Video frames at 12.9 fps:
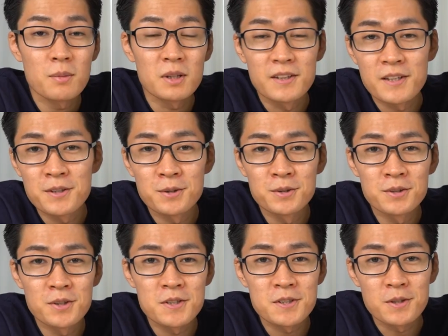Now, I'll
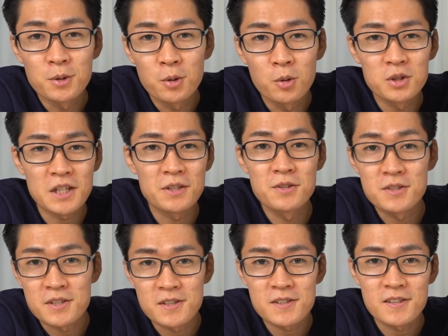briefly explain about
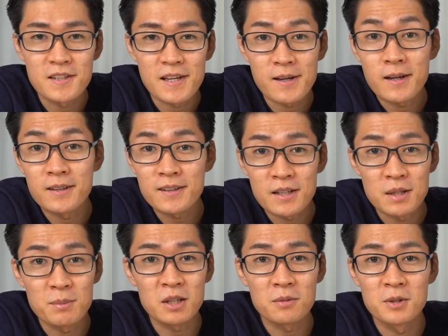conducted noise and
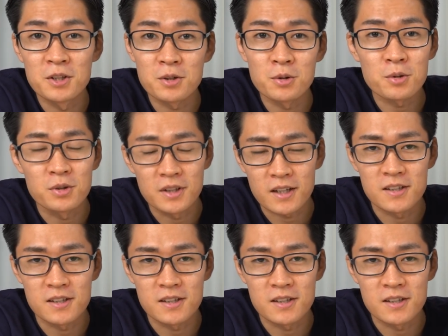radiated noise.